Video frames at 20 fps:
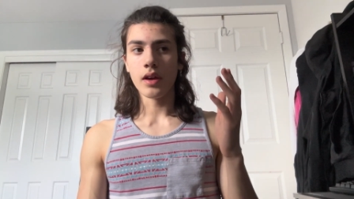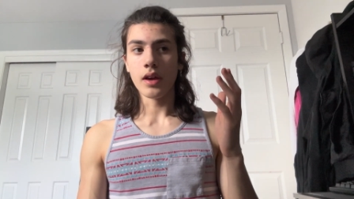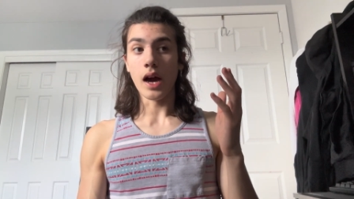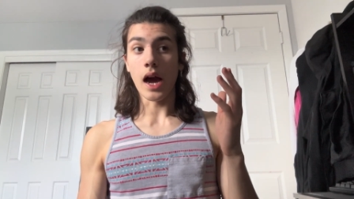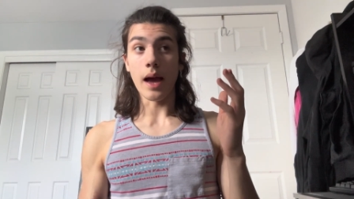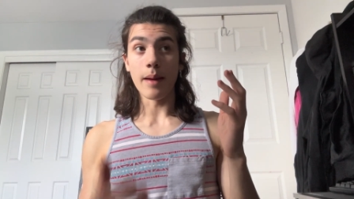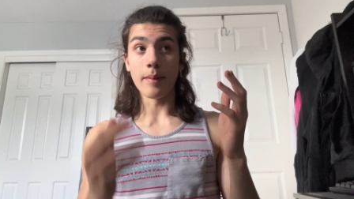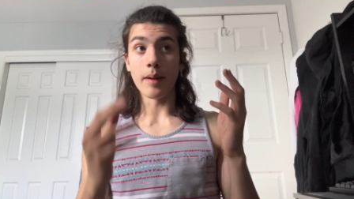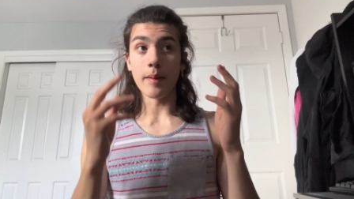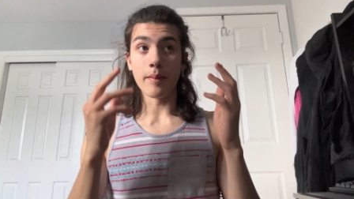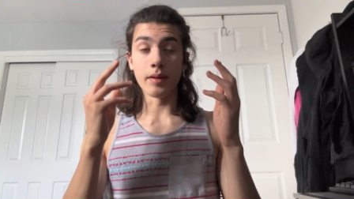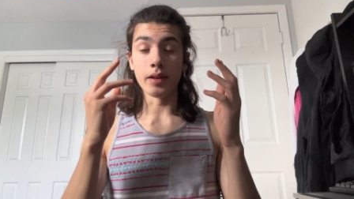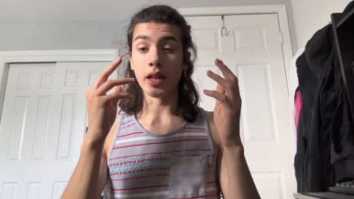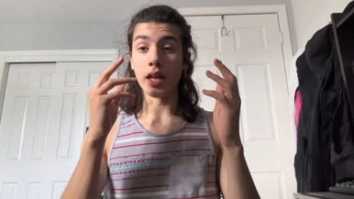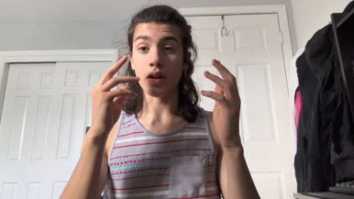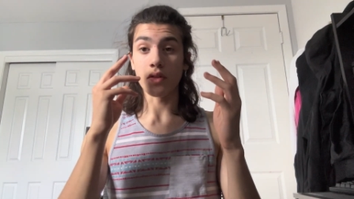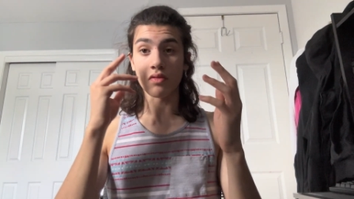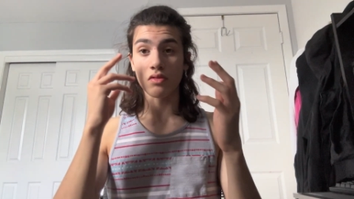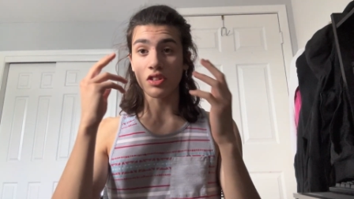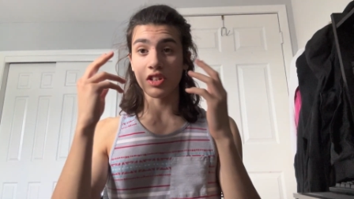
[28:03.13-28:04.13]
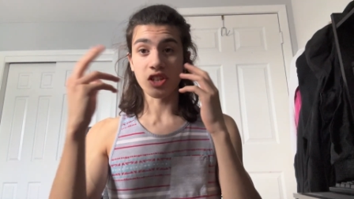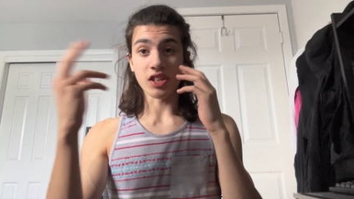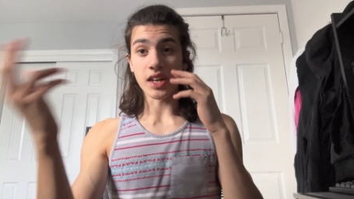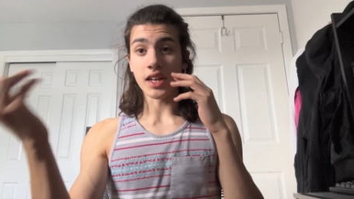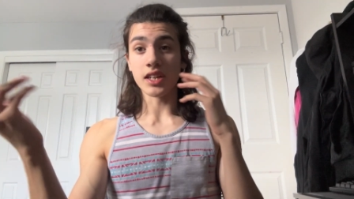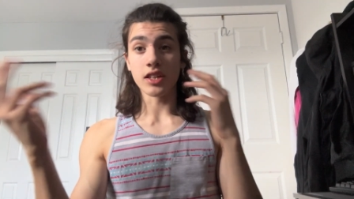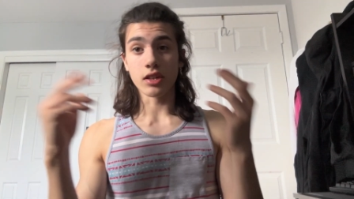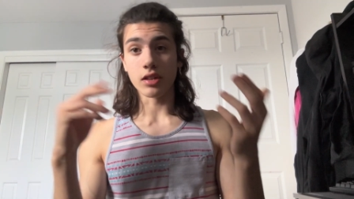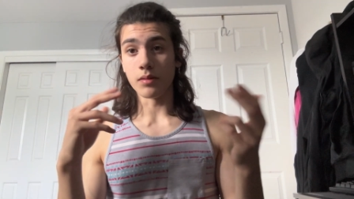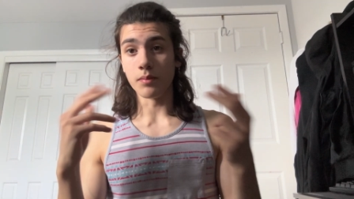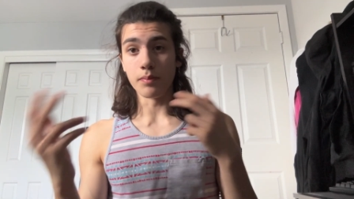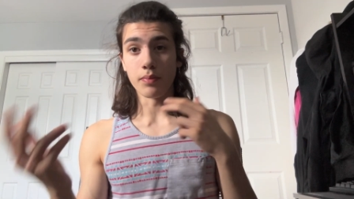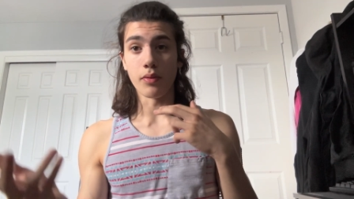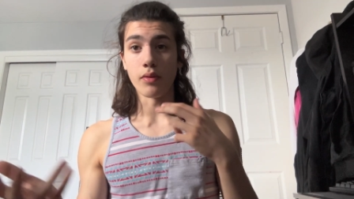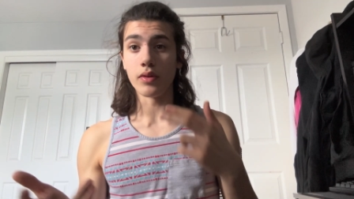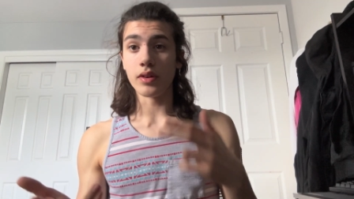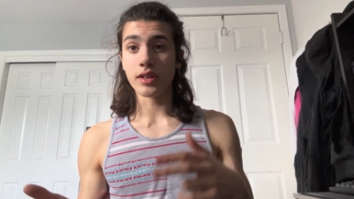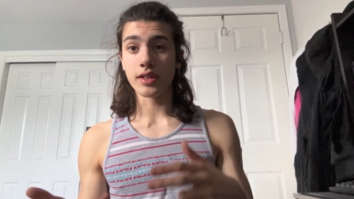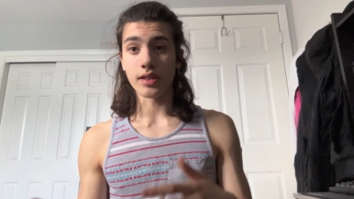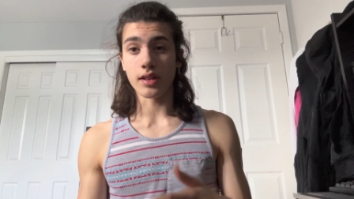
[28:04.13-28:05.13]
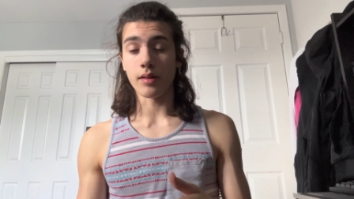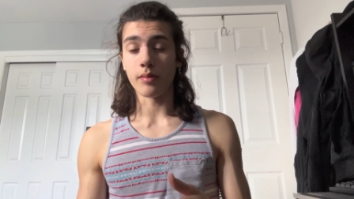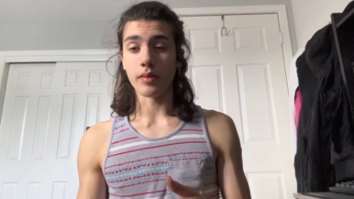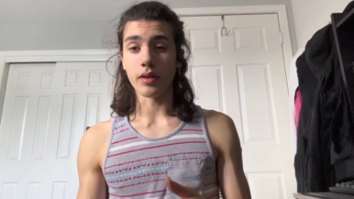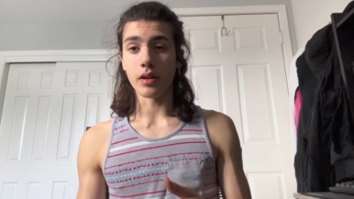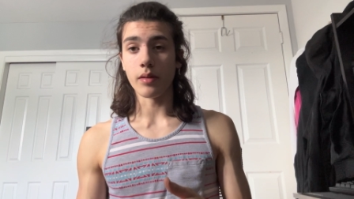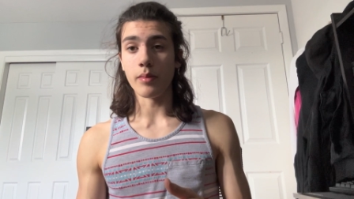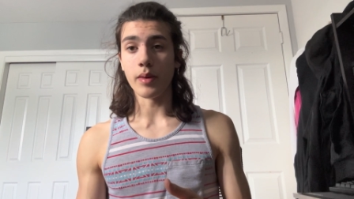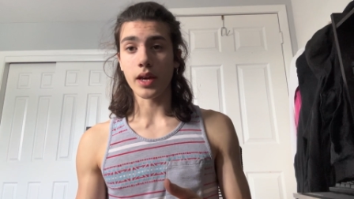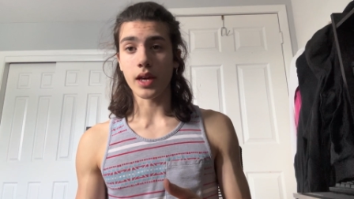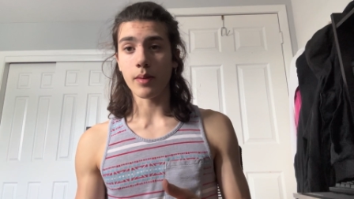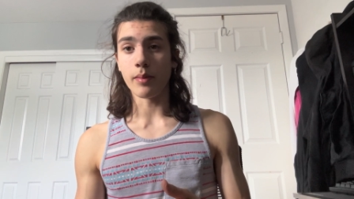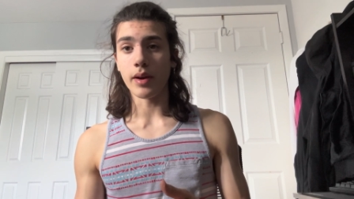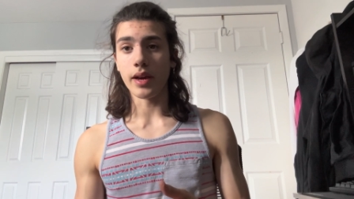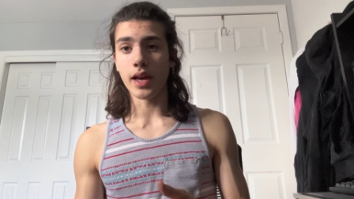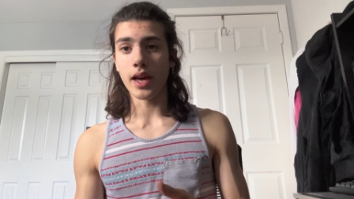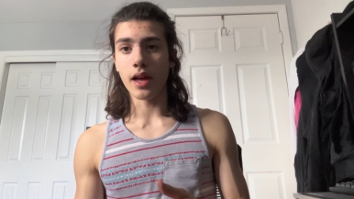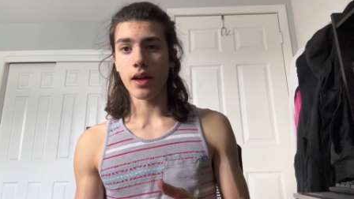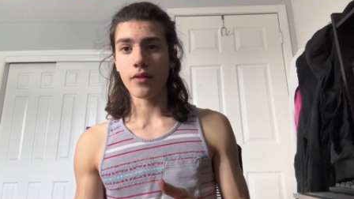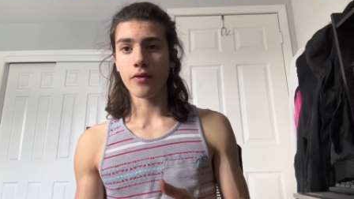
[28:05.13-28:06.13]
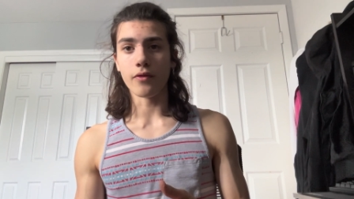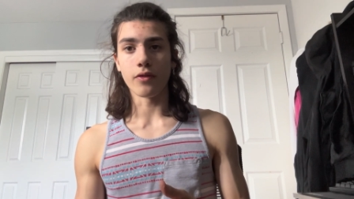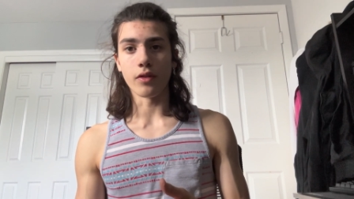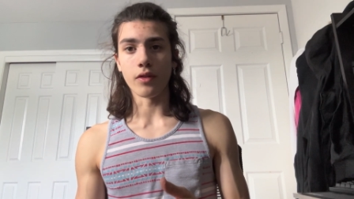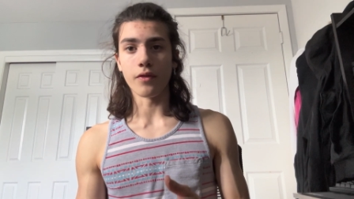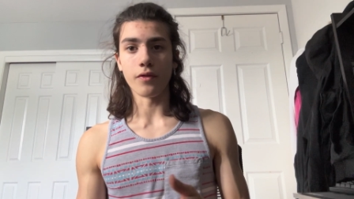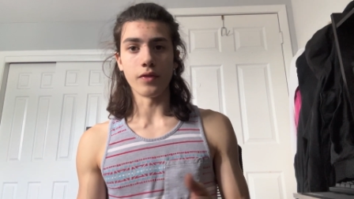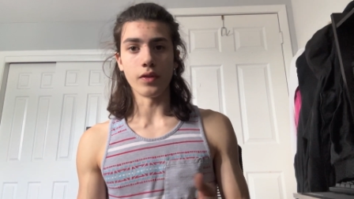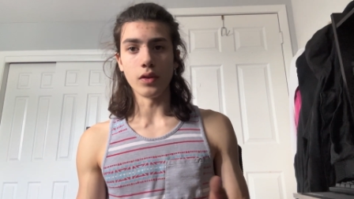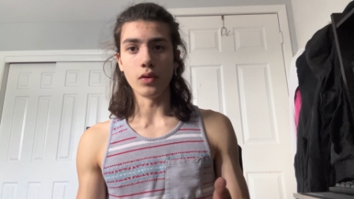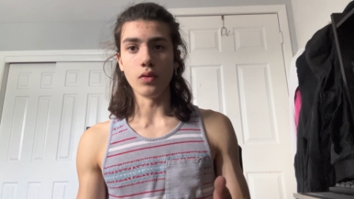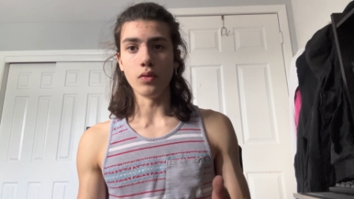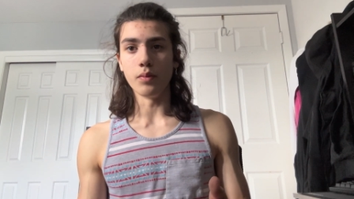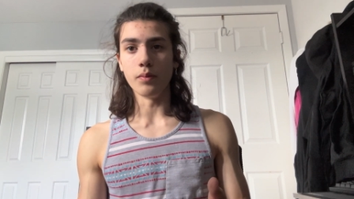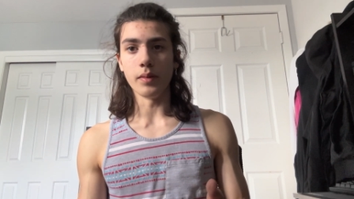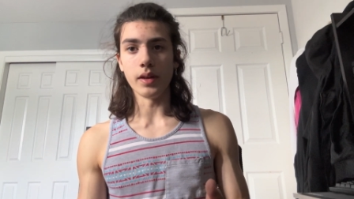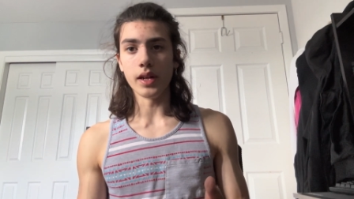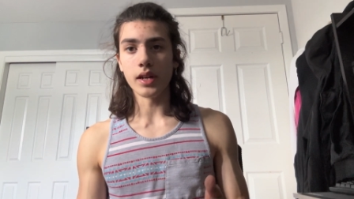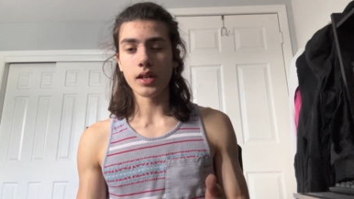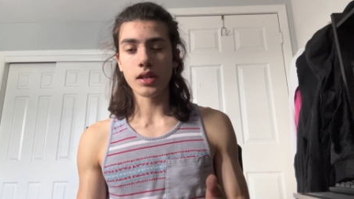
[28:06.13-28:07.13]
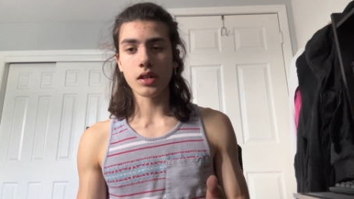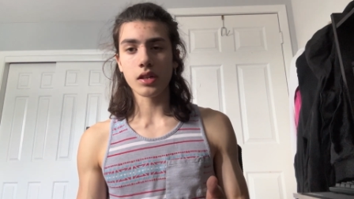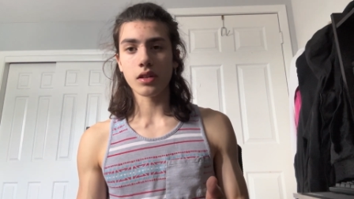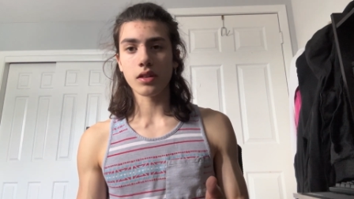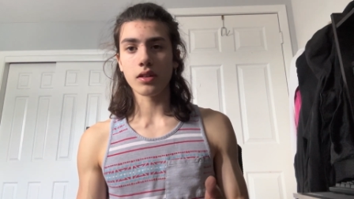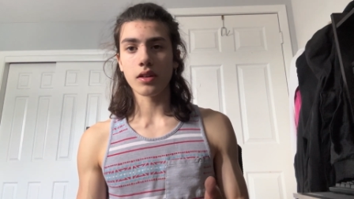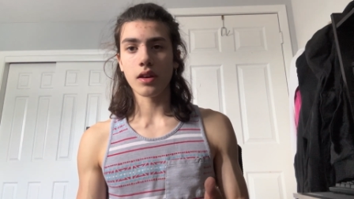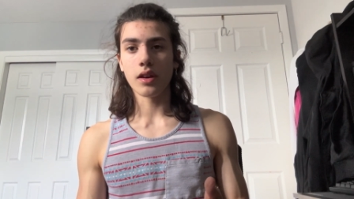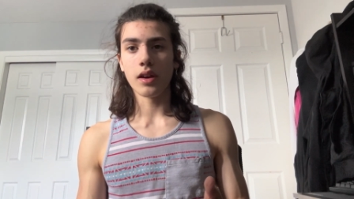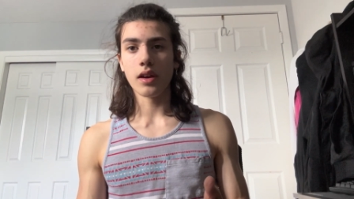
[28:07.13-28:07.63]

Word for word: I maybe like recite some points that I'm going to make in my head for a few minutes.